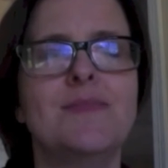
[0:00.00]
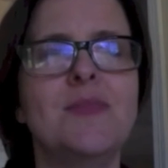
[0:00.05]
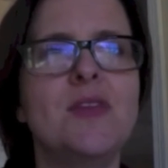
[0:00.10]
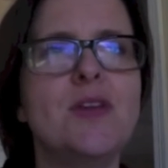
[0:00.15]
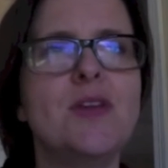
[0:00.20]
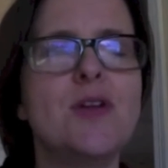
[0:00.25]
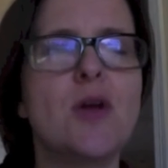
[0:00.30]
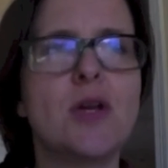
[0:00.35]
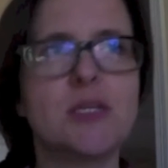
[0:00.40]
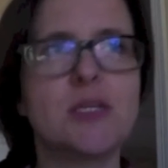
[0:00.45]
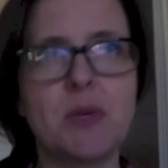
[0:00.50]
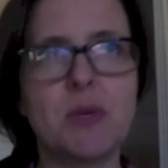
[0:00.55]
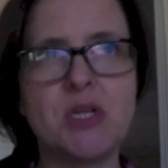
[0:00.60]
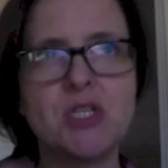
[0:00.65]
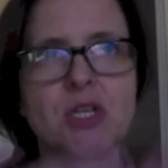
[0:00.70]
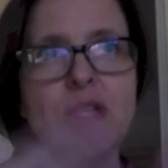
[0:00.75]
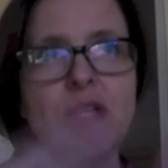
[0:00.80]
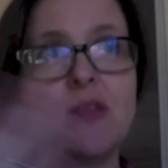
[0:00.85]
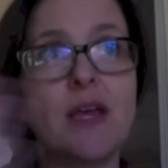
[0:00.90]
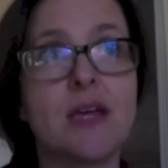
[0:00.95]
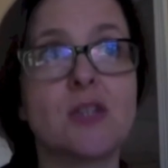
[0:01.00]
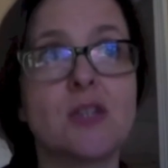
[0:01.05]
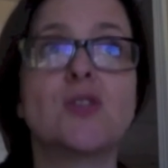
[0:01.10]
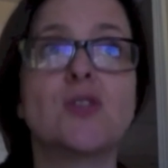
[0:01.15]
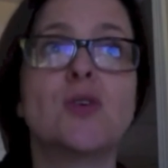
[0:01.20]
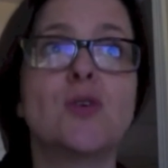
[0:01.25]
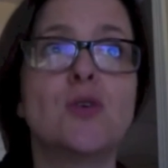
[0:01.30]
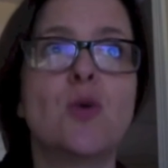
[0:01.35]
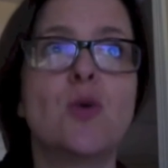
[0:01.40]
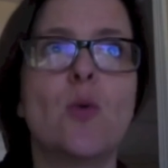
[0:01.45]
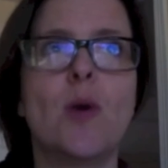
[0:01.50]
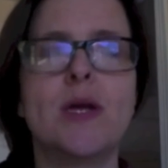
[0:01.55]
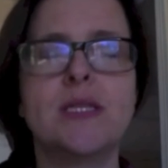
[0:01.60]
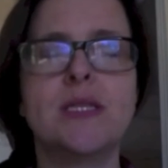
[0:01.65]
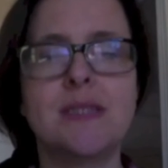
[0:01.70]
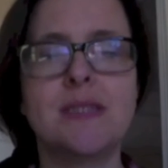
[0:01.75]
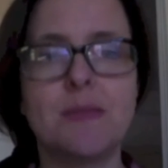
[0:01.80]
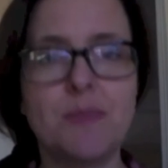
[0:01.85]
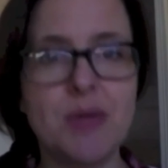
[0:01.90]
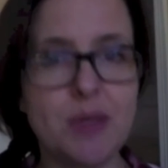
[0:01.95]
you know especially the external
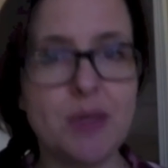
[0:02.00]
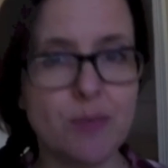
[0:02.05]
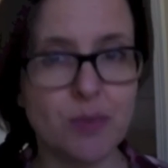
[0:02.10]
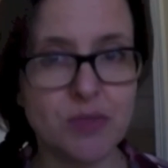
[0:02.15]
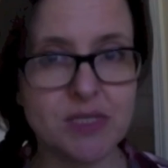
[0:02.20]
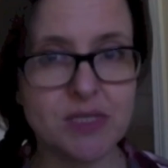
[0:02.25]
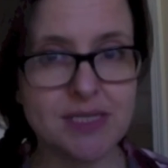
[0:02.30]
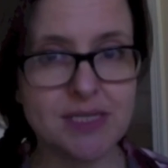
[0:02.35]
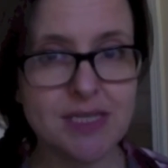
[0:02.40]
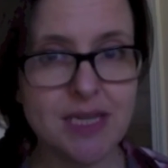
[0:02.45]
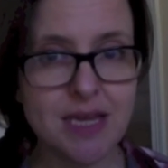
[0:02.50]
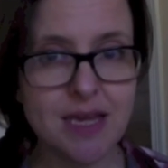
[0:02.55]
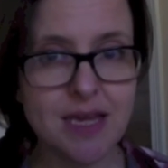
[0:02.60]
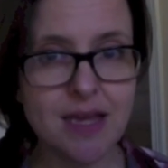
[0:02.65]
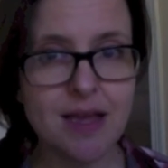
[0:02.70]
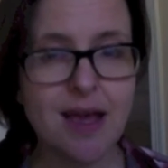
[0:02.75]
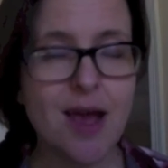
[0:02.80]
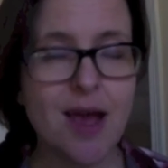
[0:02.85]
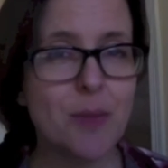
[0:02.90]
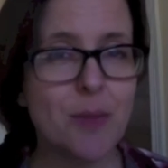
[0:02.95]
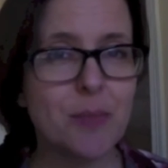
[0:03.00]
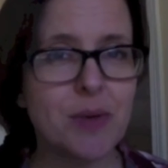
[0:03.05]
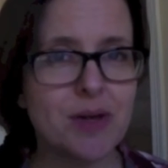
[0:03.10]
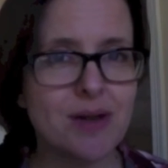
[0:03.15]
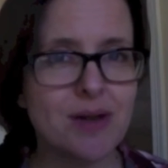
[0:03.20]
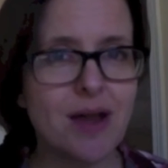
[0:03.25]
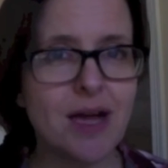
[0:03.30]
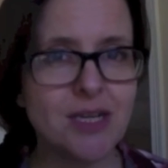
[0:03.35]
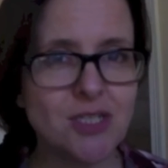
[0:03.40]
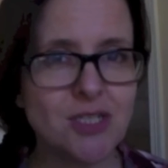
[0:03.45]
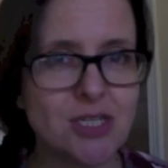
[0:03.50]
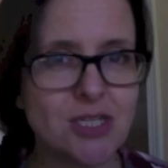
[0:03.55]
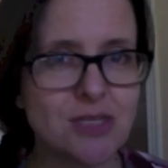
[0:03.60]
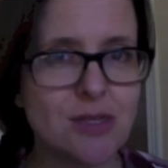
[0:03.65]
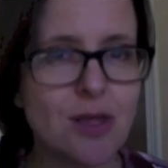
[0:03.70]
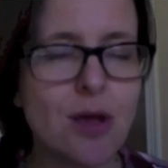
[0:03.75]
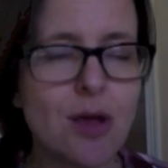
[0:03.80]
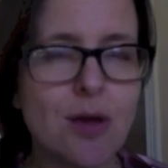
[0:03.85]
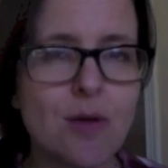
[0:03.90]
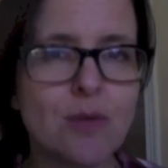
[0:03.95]
ones that people see but not
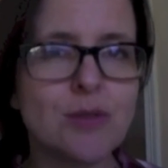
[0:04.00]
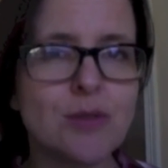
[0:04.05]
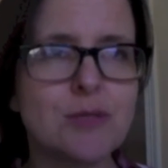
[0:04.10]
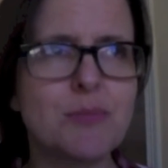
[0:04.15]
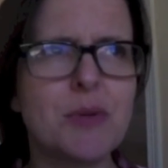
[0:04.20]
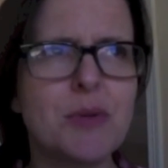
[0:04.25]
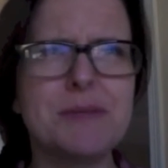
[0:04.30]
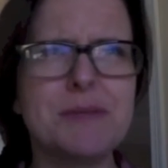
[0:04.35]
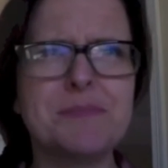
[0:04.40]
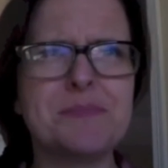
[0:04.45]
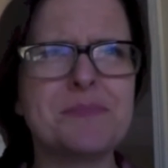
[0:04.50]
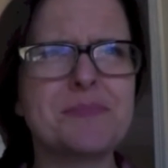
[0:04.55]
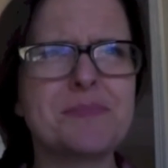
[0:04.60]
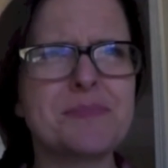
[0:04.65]
just those but